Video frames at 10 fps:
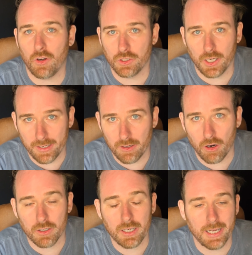all your
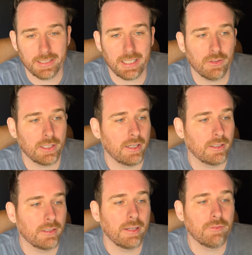art guys out
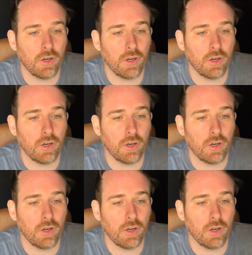there that